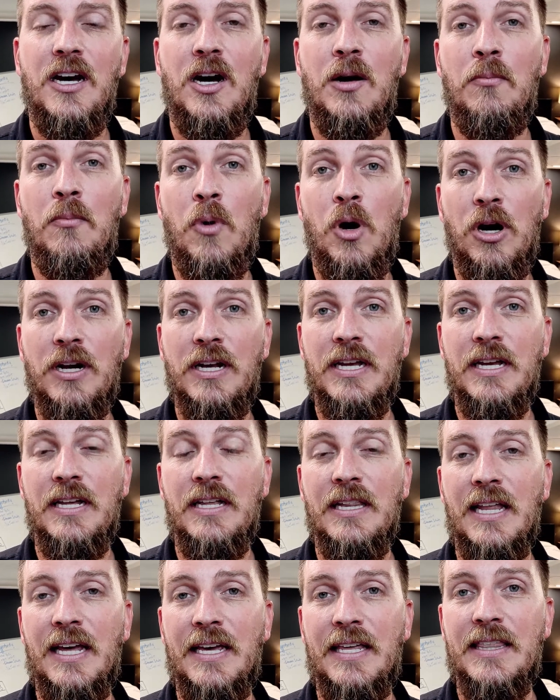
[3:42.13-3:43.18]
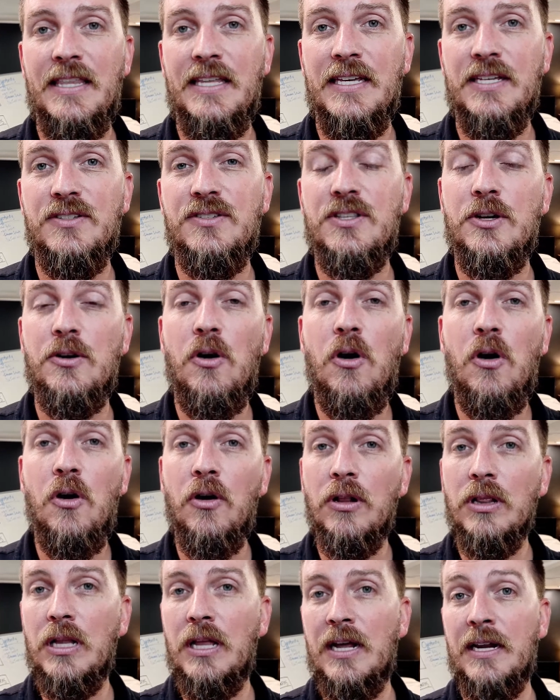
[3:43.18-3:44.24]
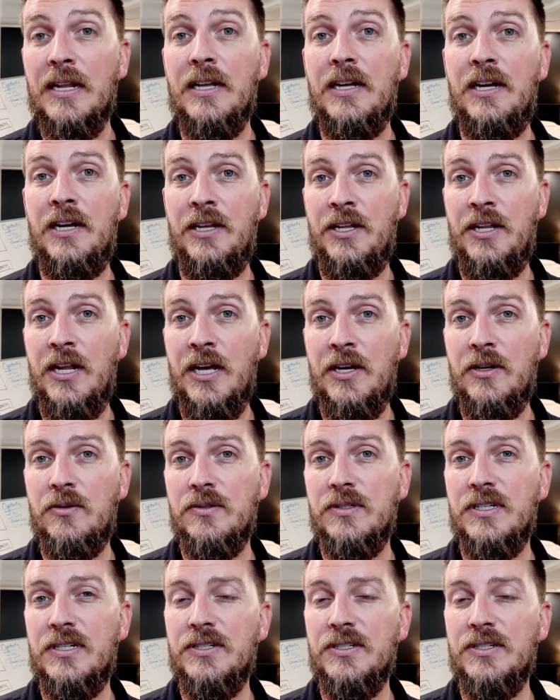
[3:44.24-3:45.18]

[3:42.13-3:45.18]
a market like this, there are a lot of unknowns.